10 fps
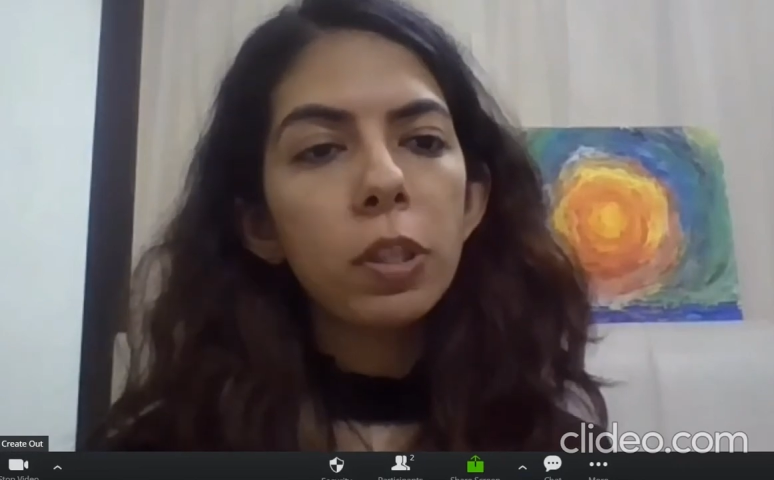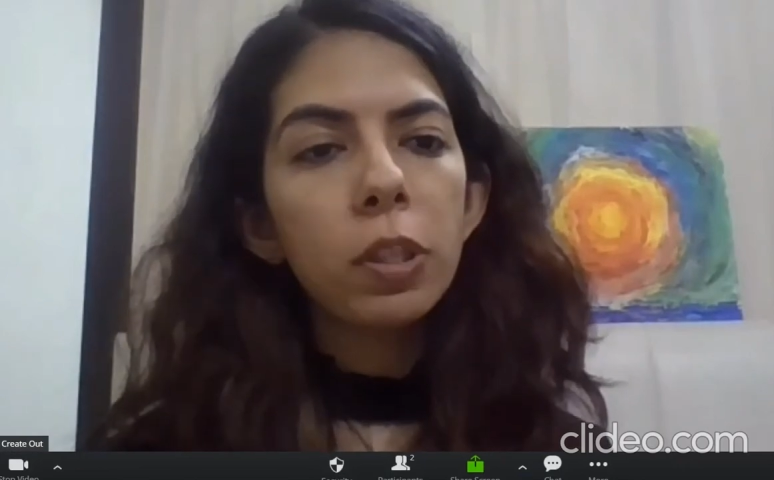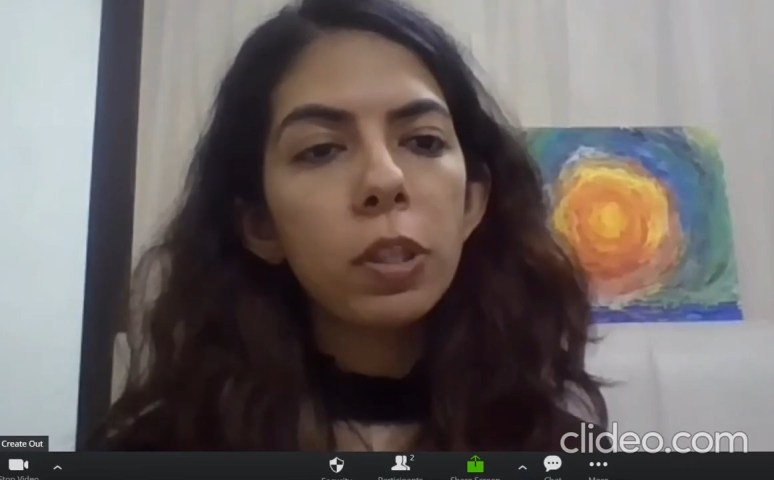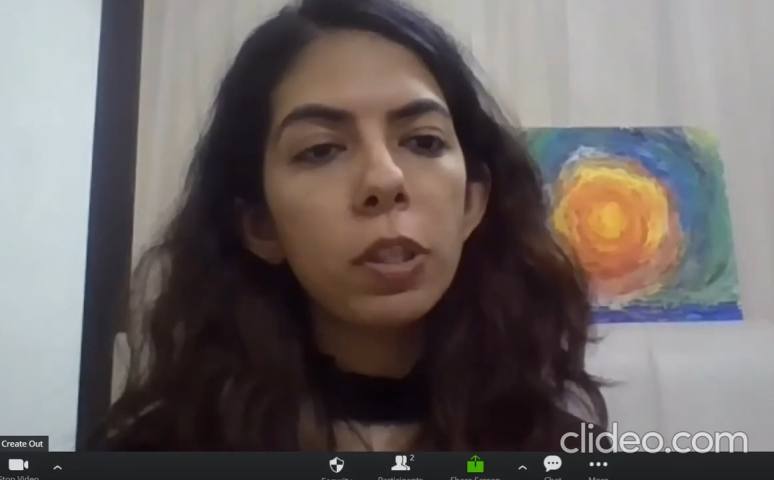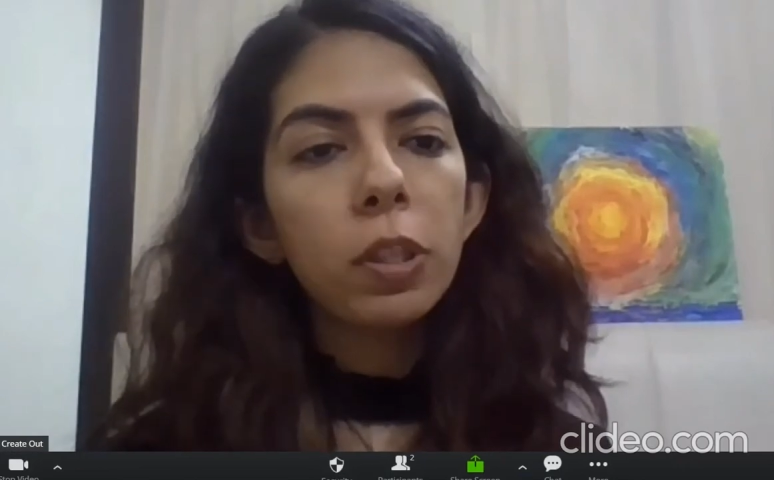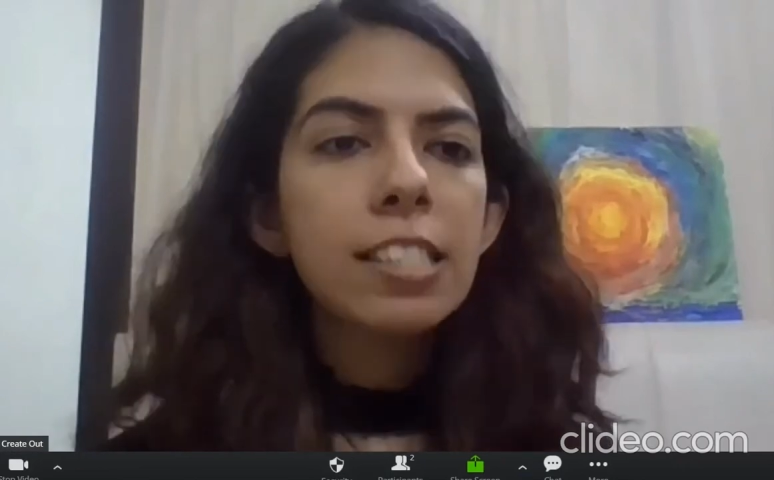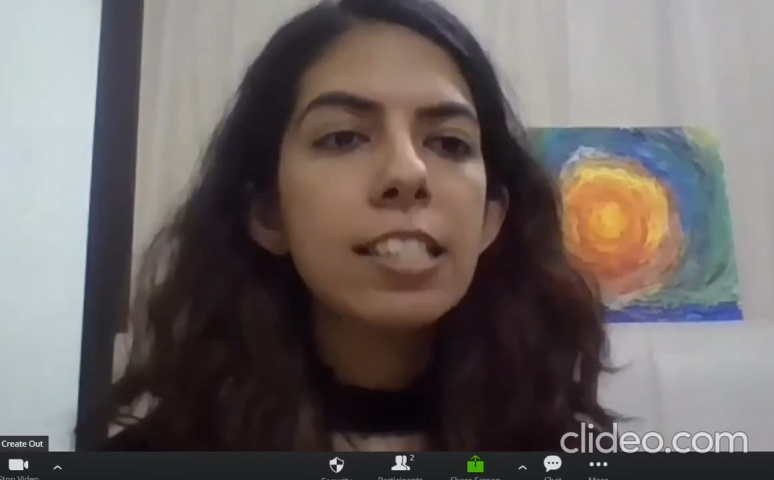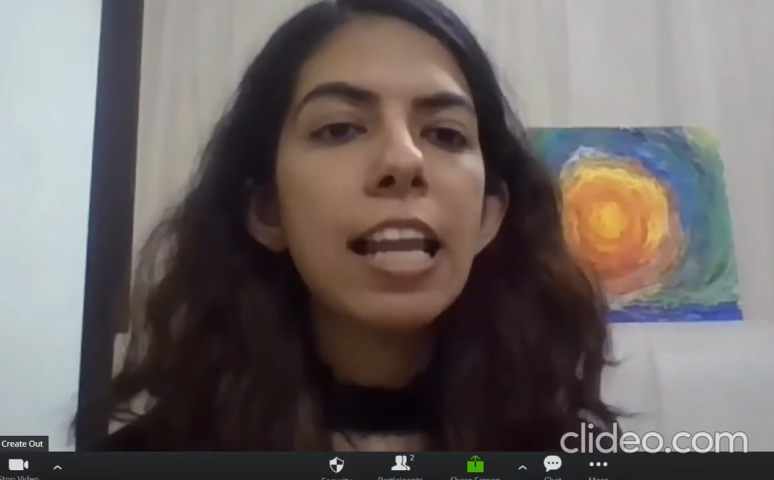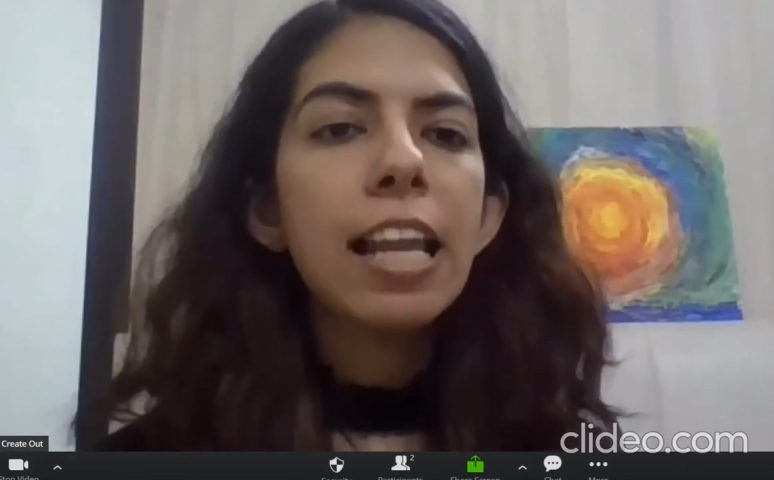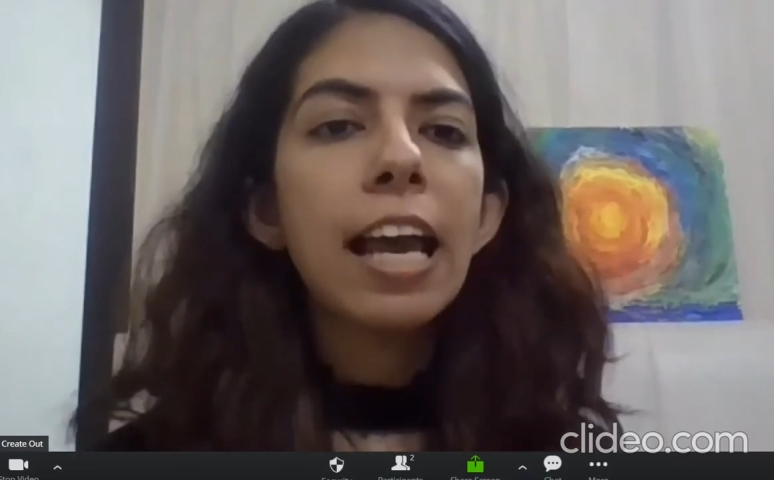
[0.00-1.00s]
I think
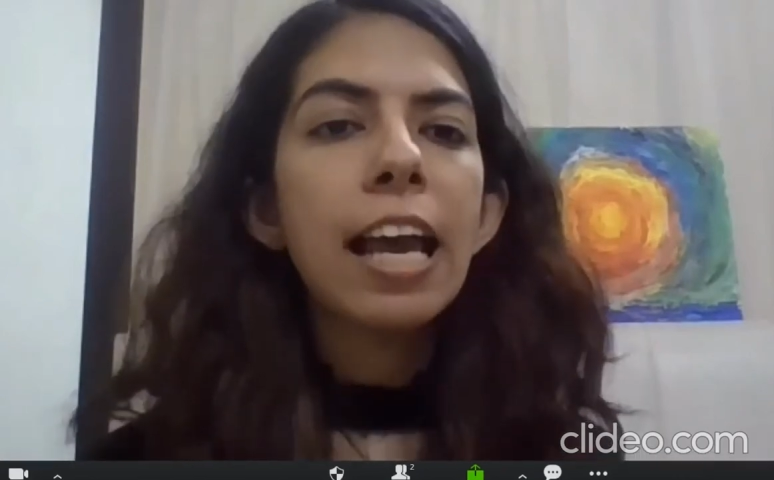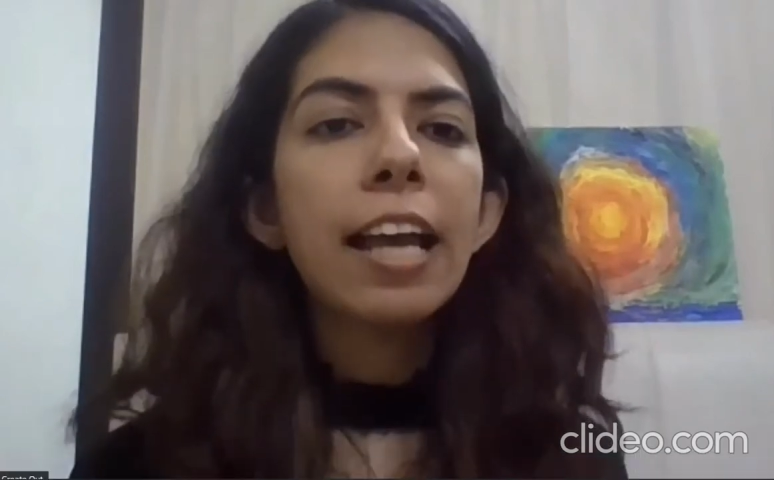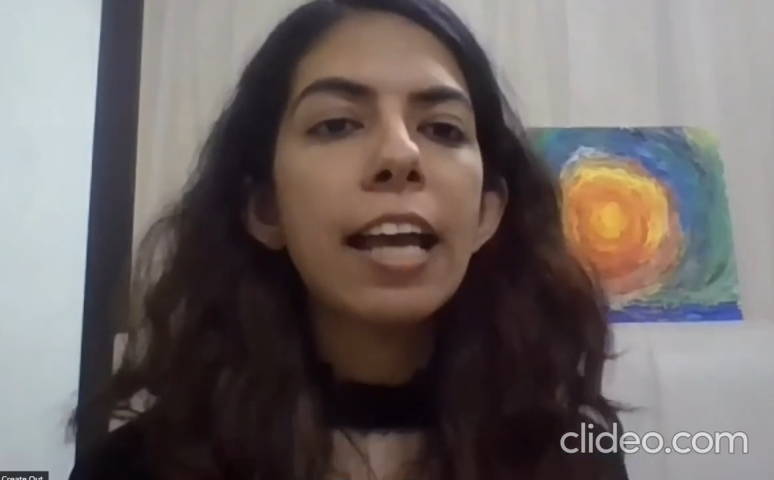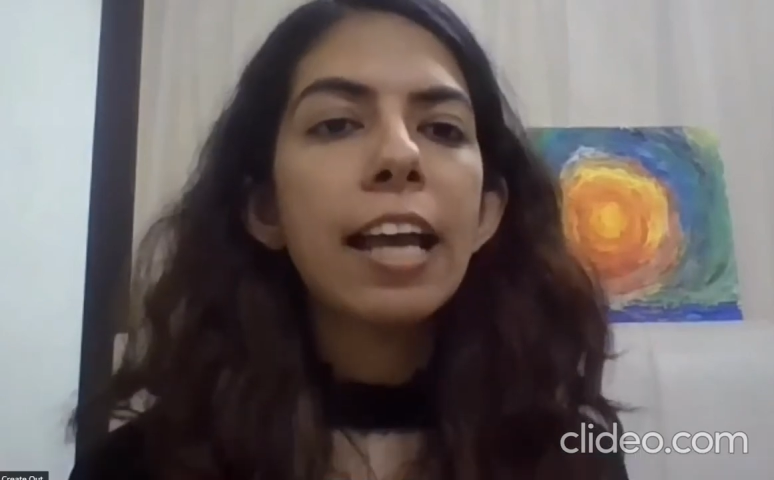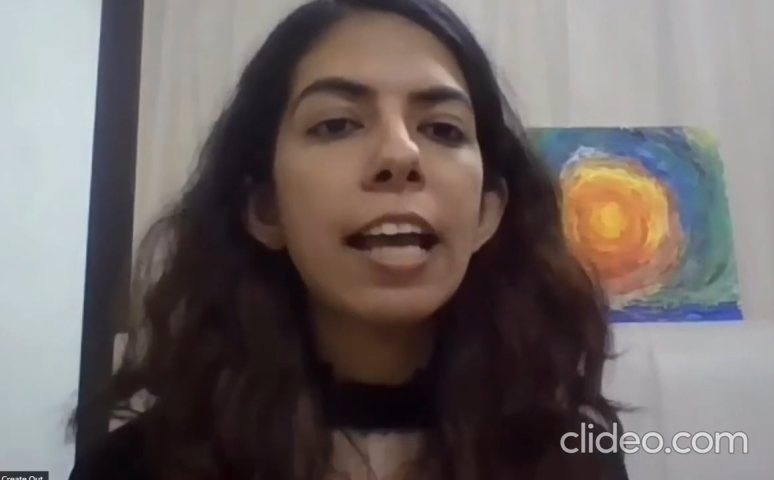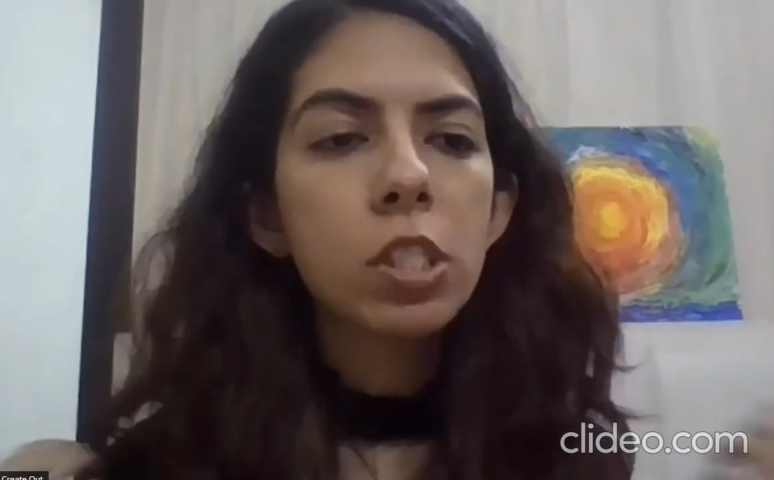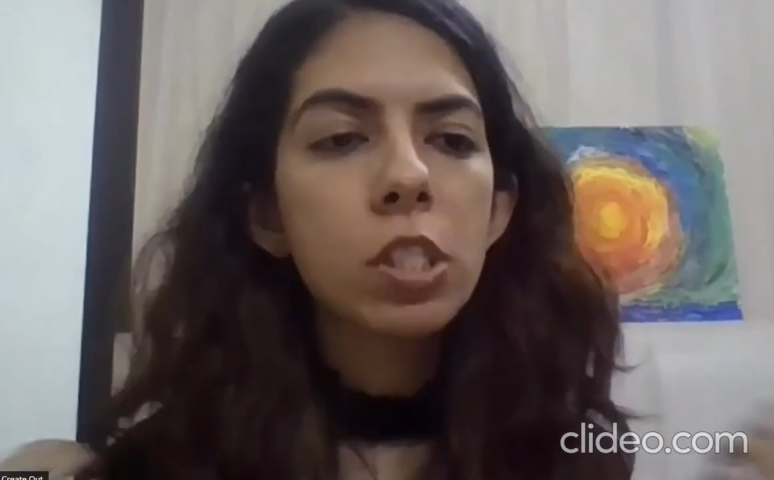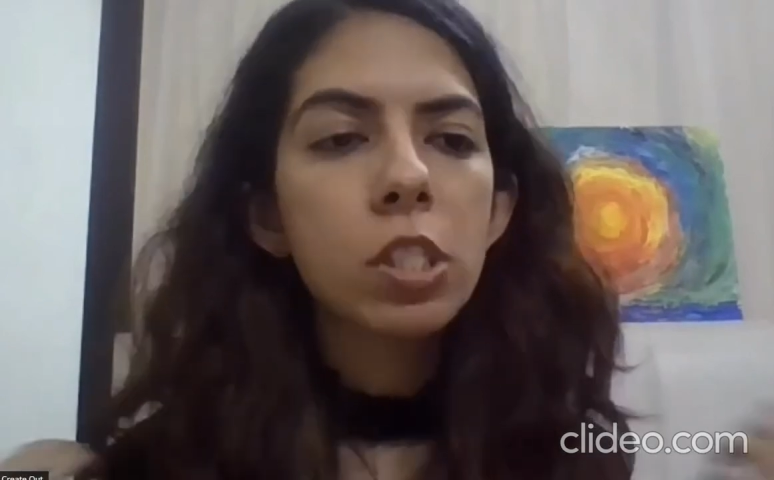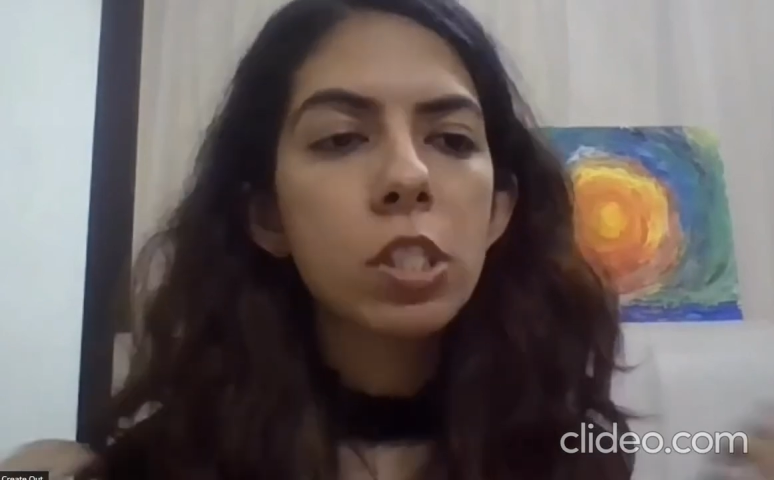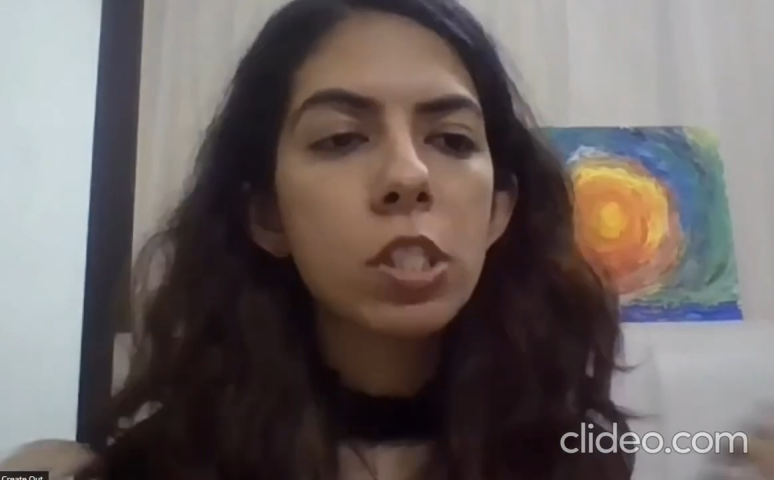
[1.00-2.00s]
that's lacking of
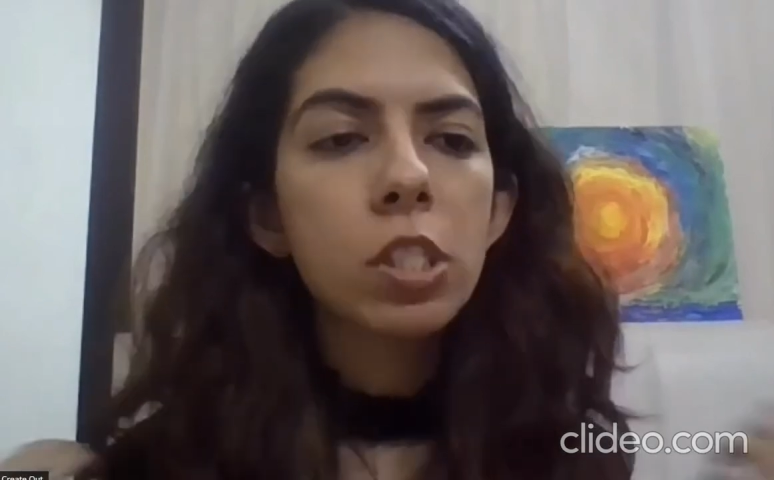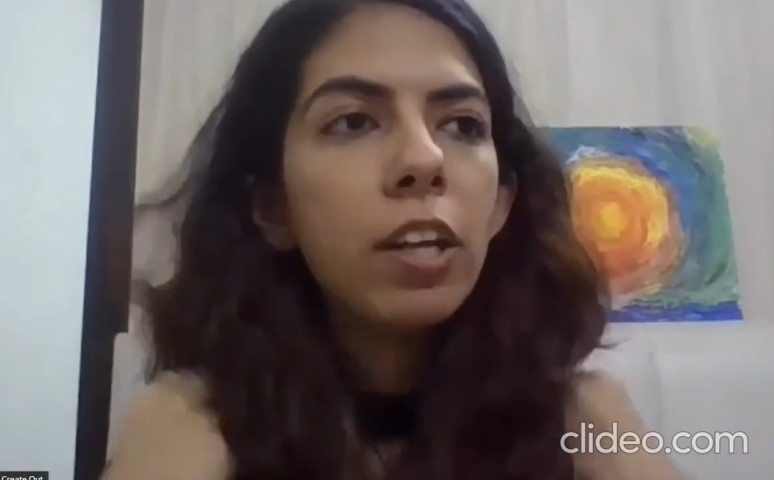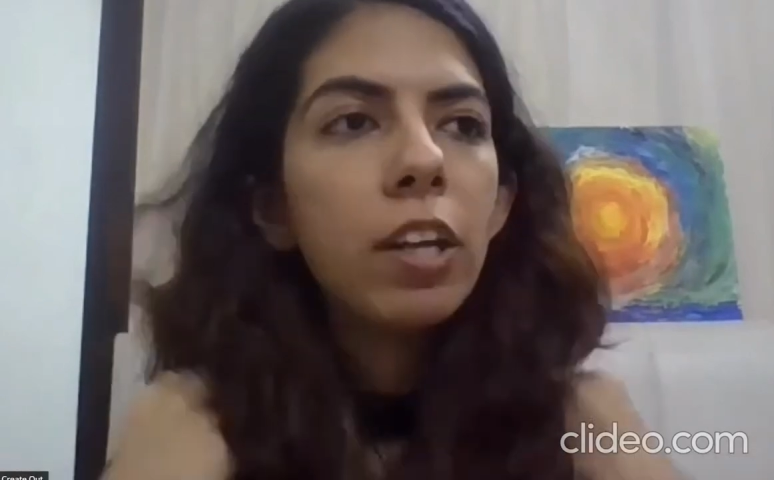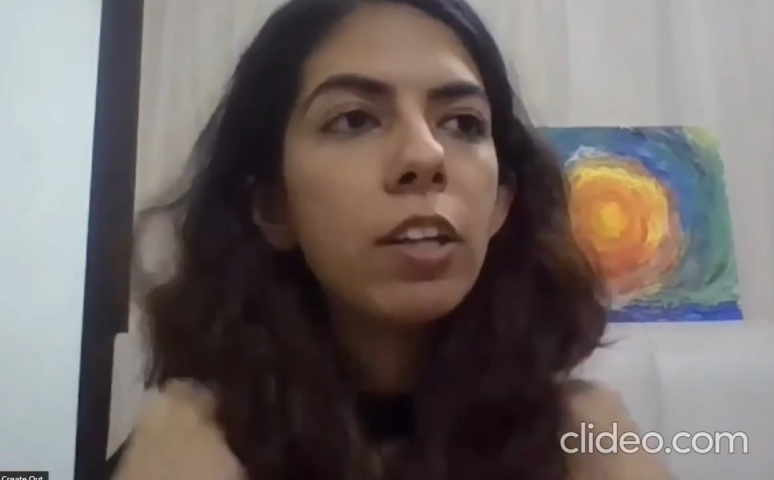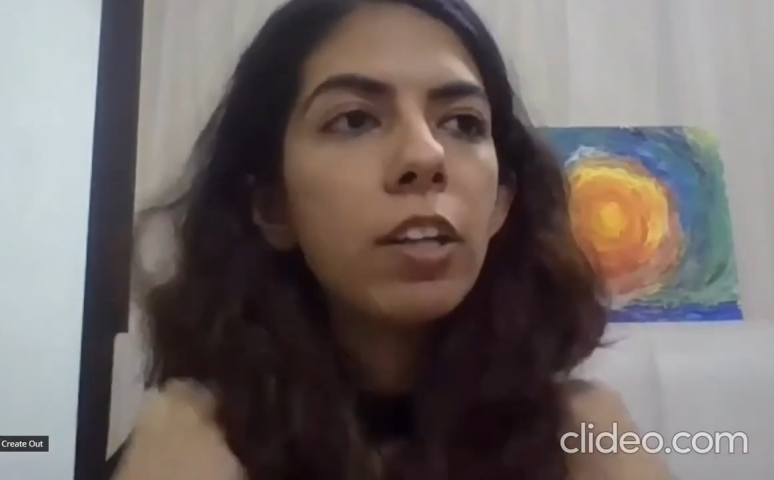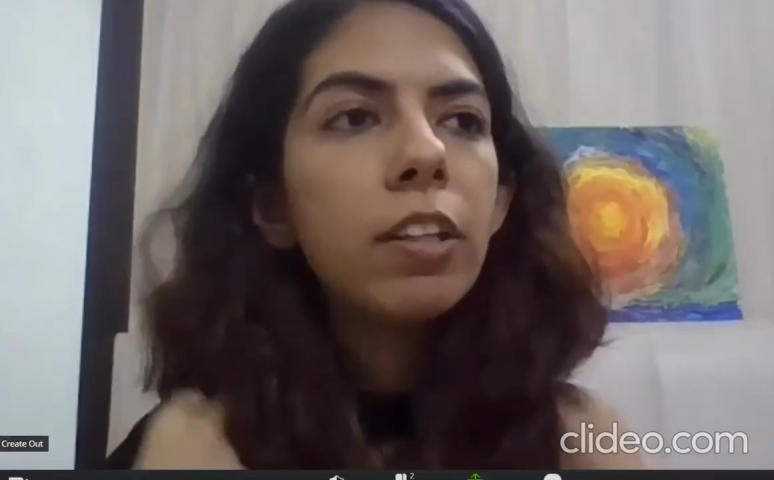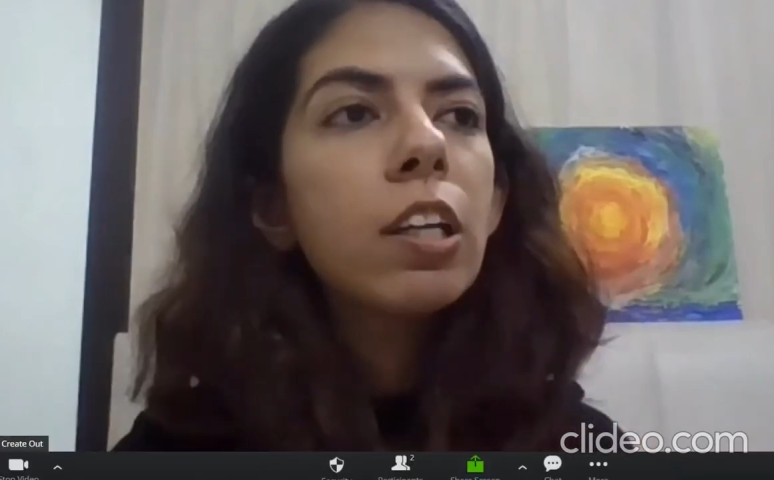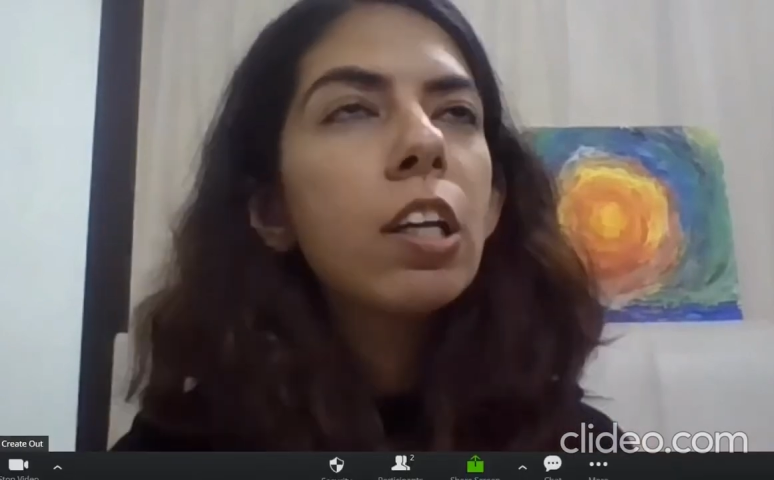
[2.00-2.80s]
representation, where like